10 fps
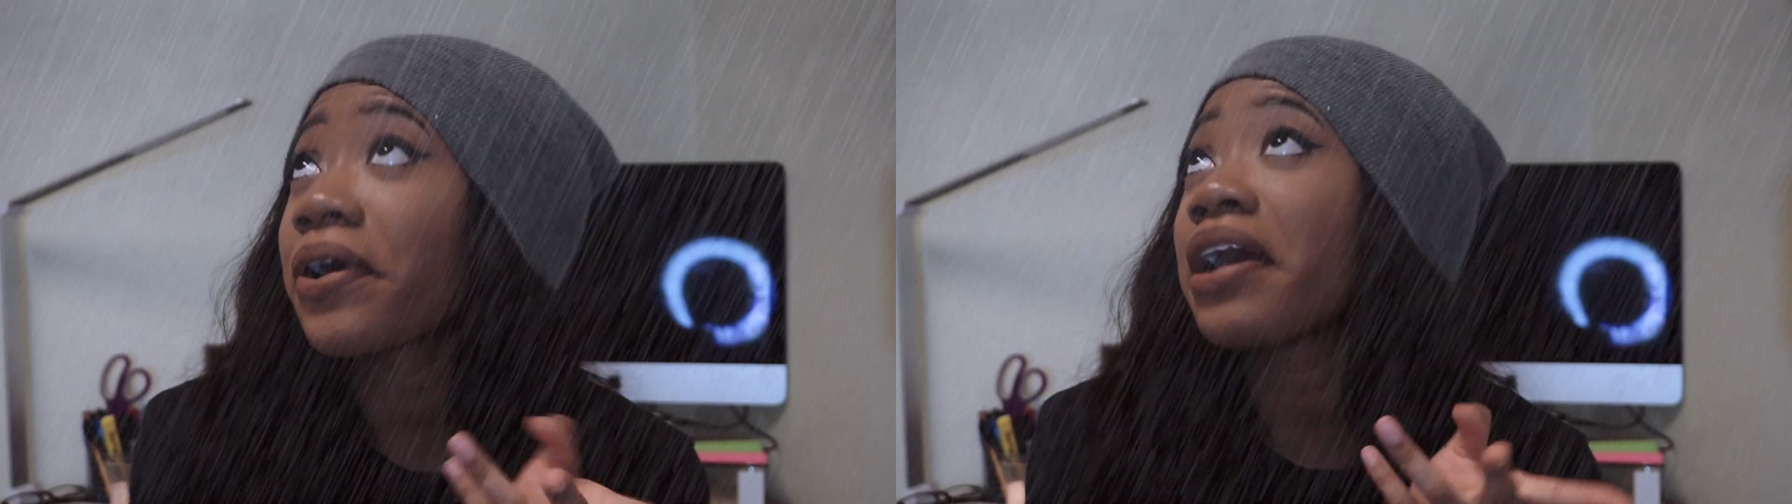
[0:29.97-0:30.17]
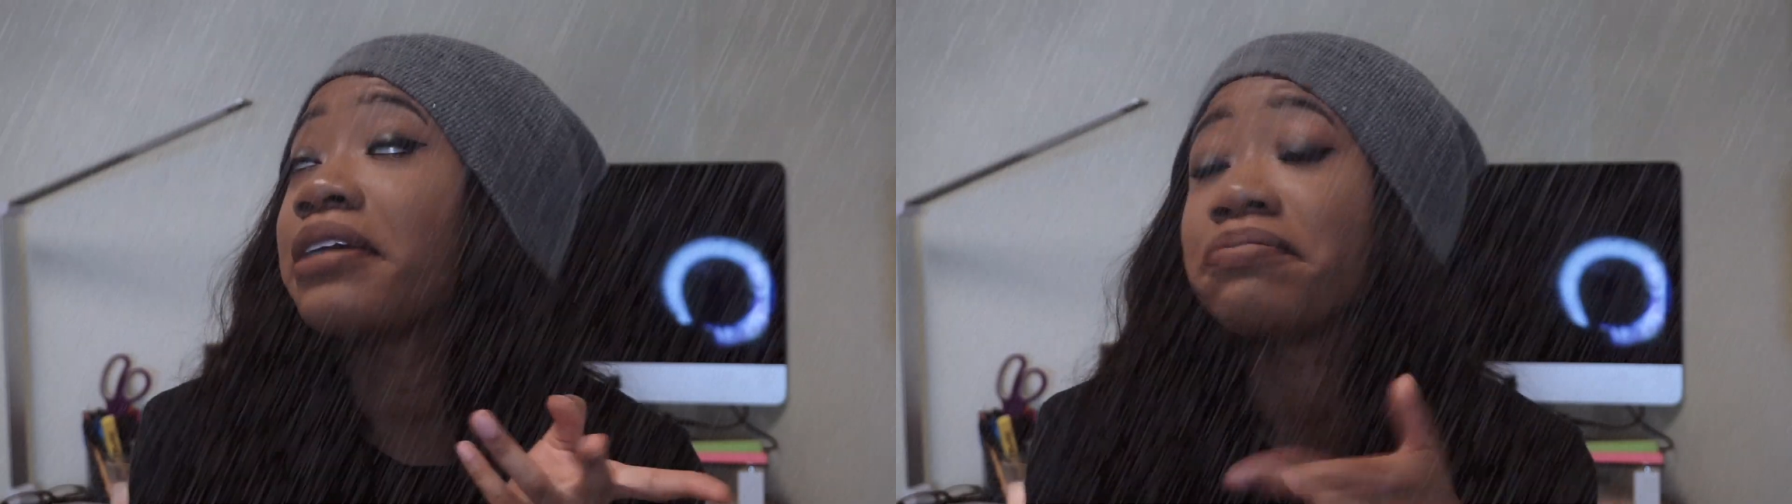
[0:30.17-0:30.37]

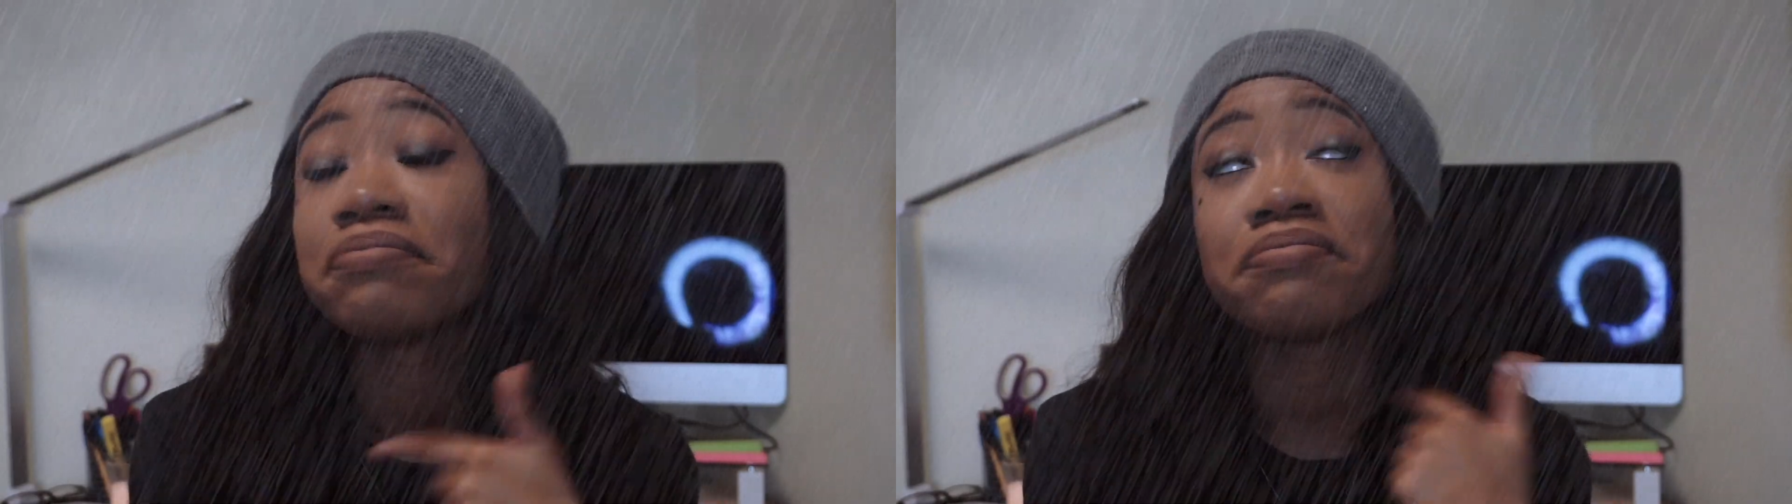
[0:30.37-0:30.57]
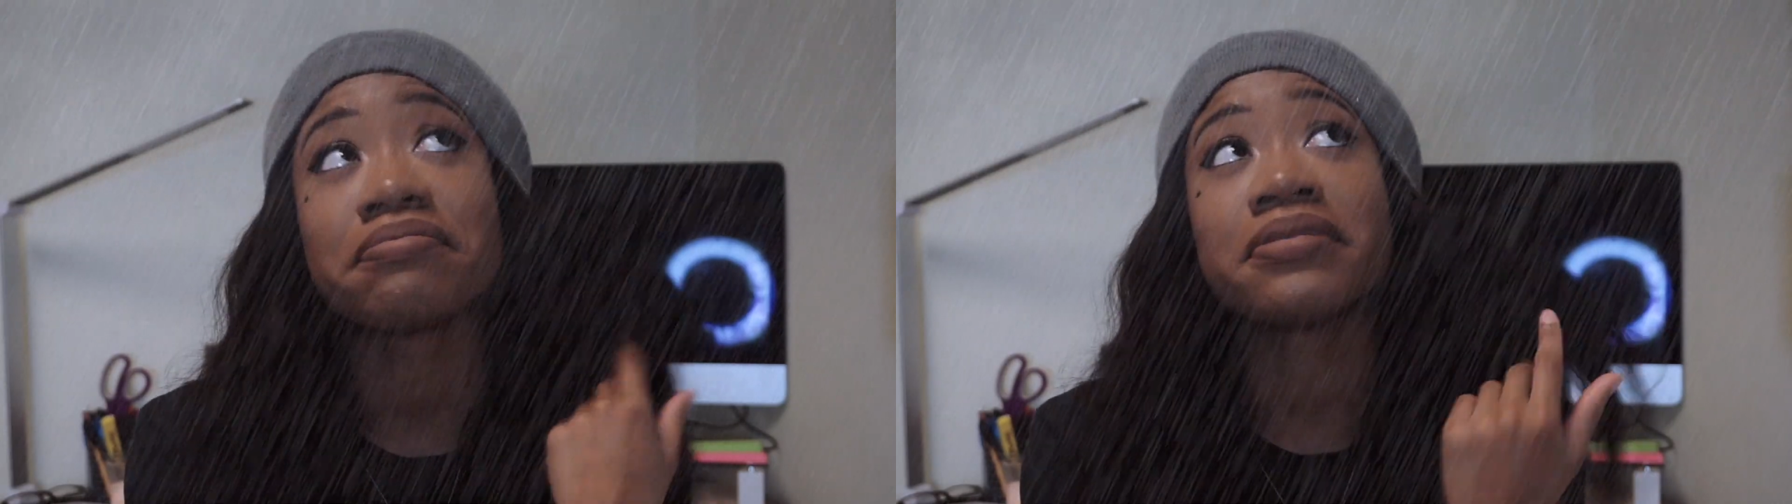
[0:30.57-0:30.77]
cry.
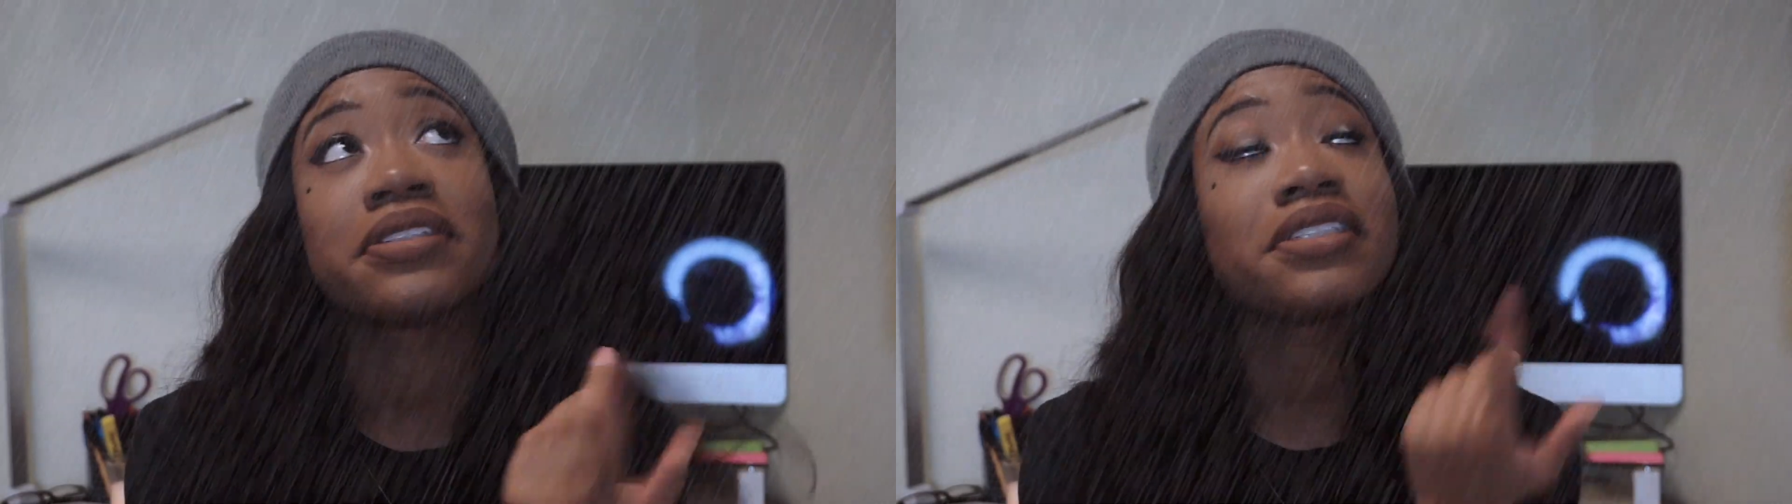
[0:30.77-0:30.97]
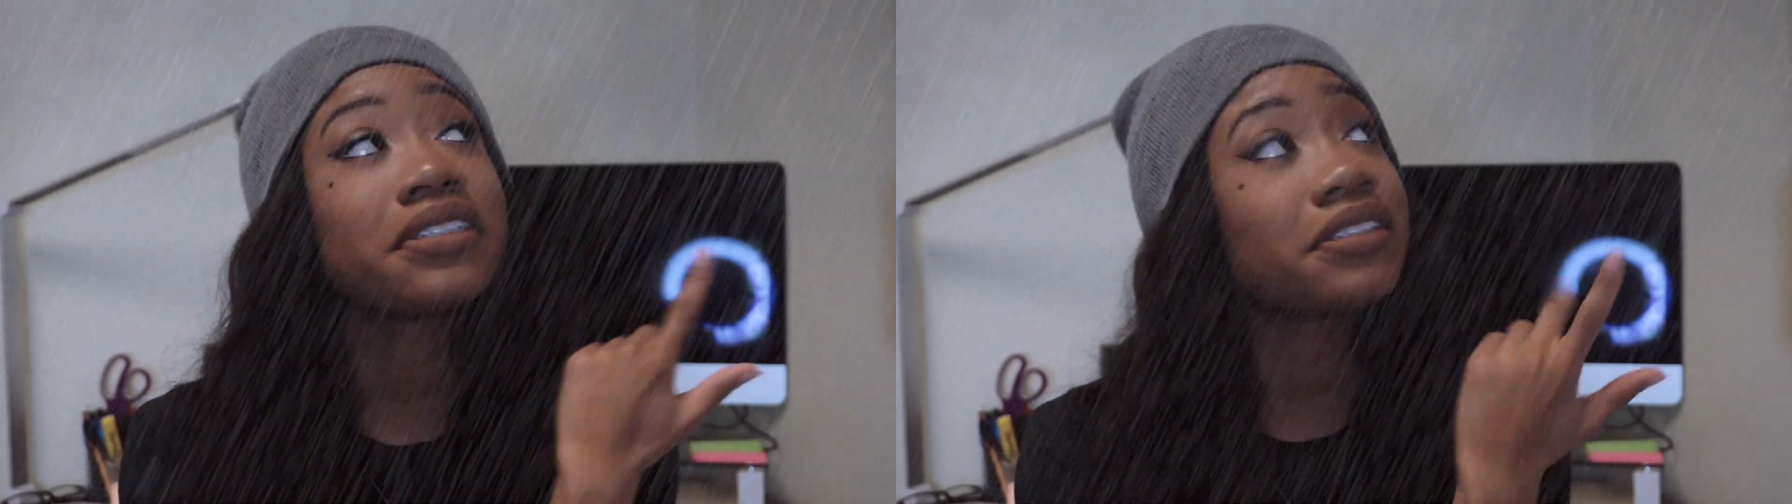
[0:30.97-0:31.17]

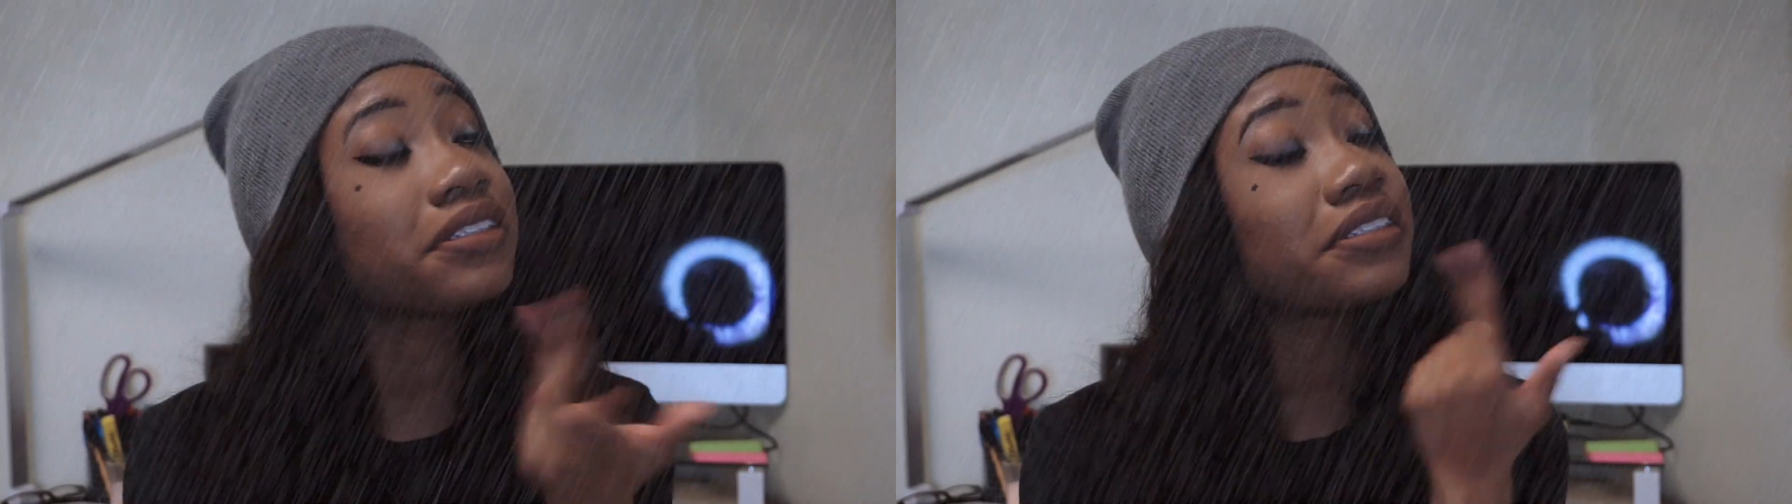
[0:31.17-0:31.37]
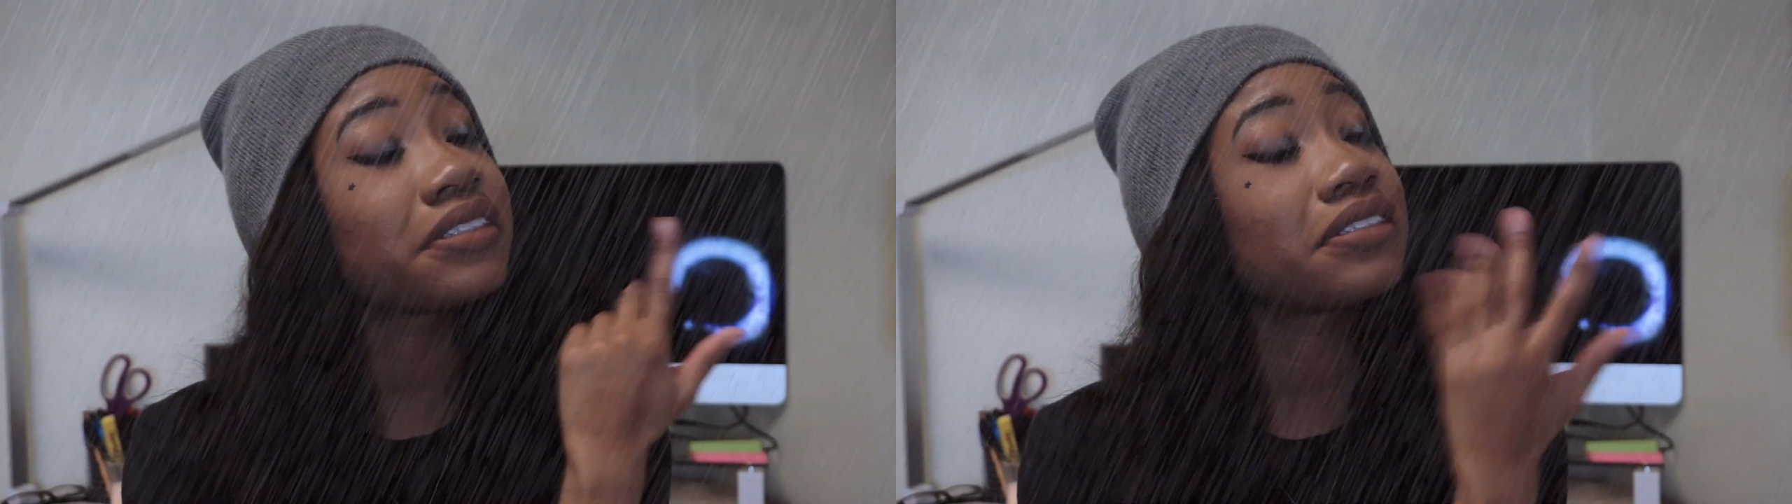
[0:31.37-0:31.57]

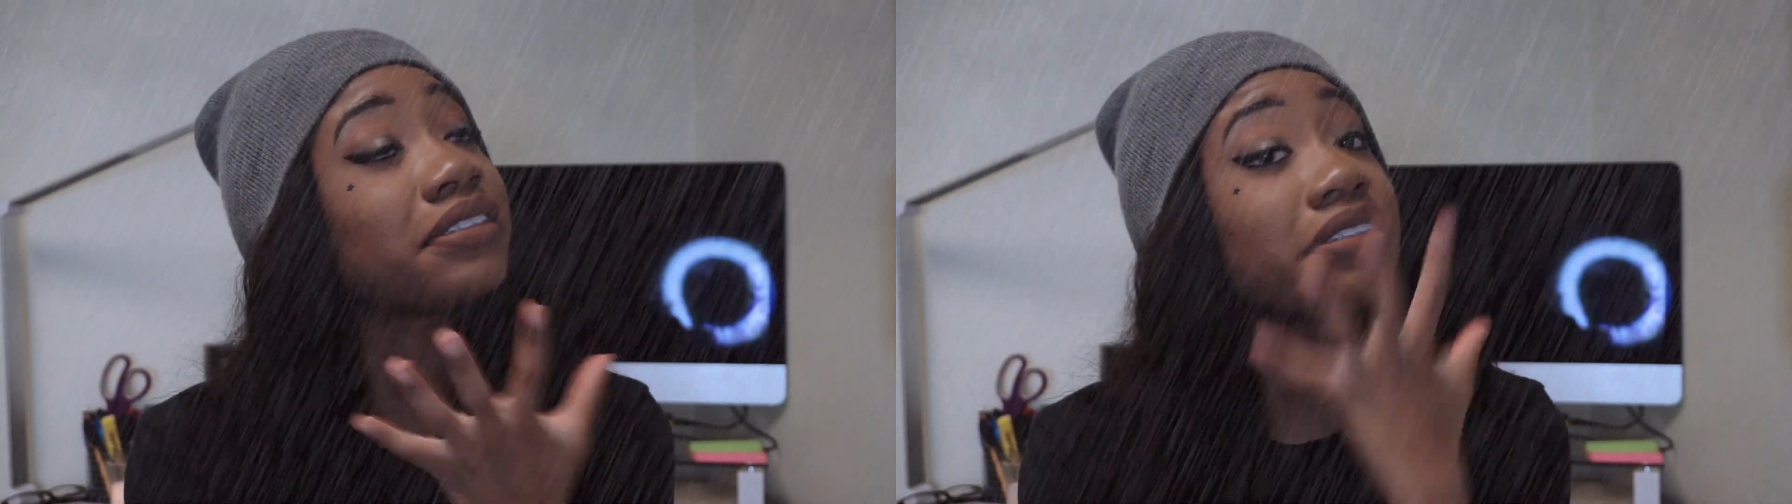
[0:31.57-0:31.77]
Just